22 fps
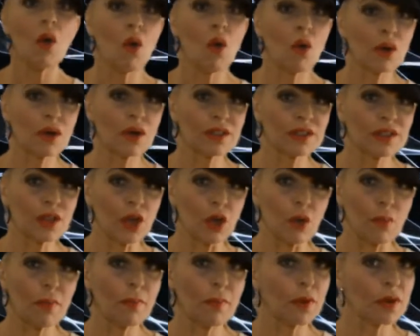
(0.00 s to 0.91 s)

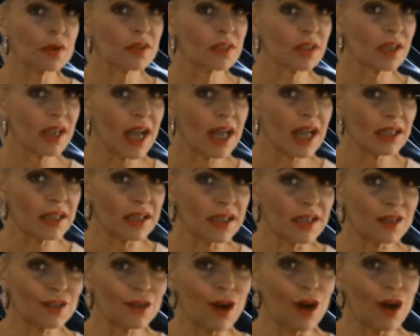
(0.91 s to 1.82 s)
horoscope
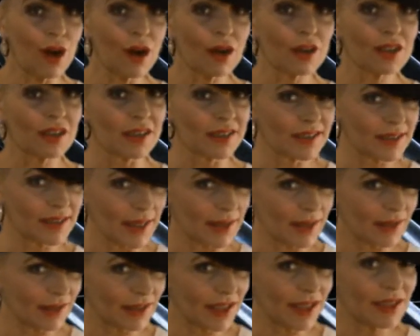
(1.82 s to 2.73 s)
personalities are, to say
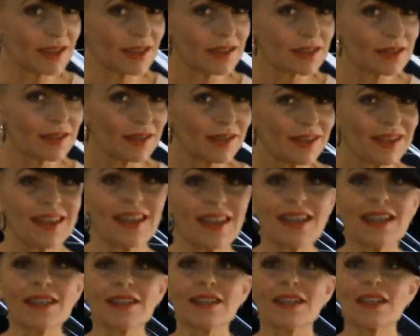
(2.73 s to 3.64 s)
the least,
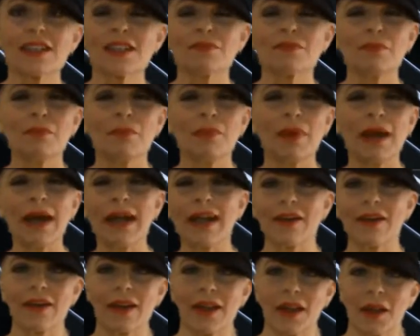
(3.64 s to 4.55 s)

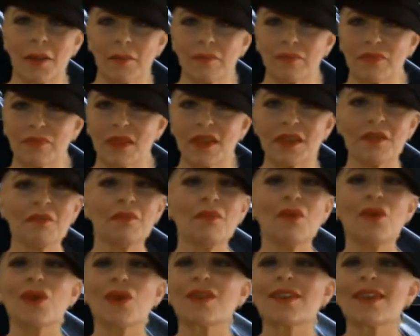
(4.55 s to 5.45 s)
inspiring.
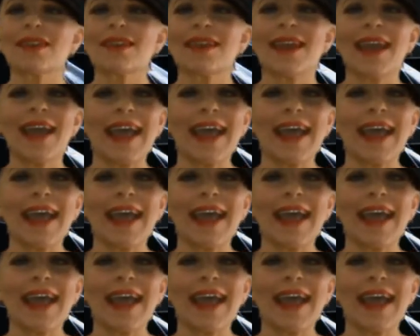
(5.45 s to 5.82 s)
More than